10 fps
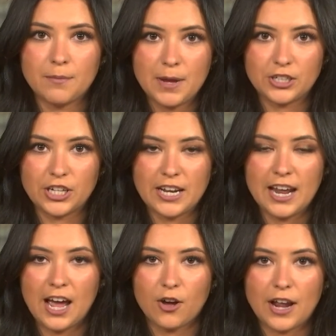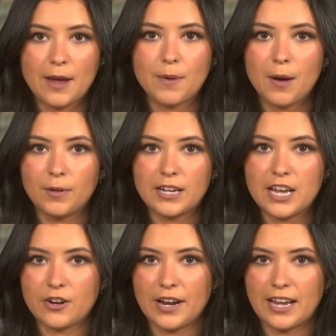Commission held a public
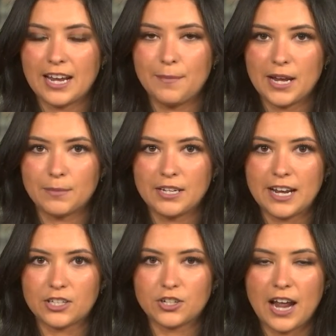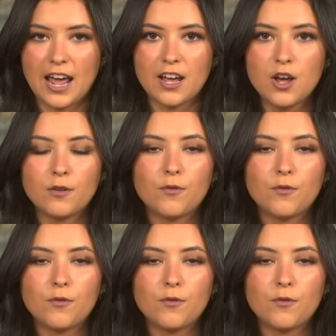hearing in Binghamton yesterday